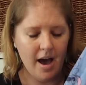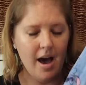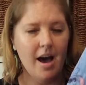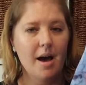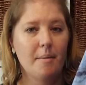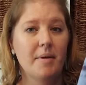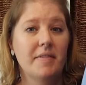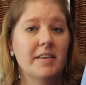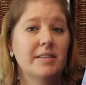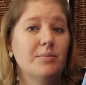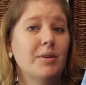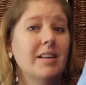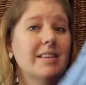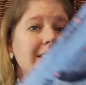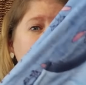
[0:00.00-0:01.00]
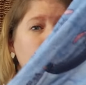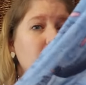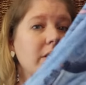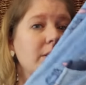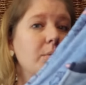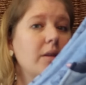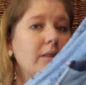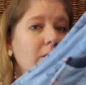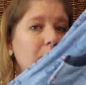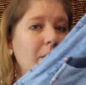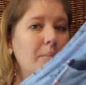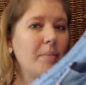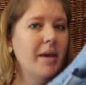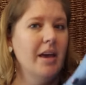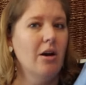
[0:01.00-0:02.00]
Um, this one is going to be a little
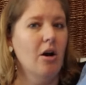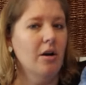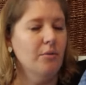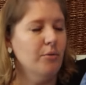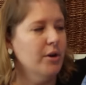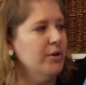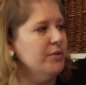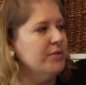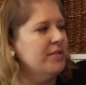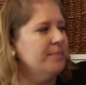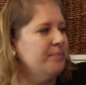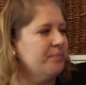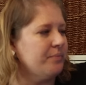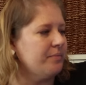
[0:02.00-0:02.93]
bit big on Rose,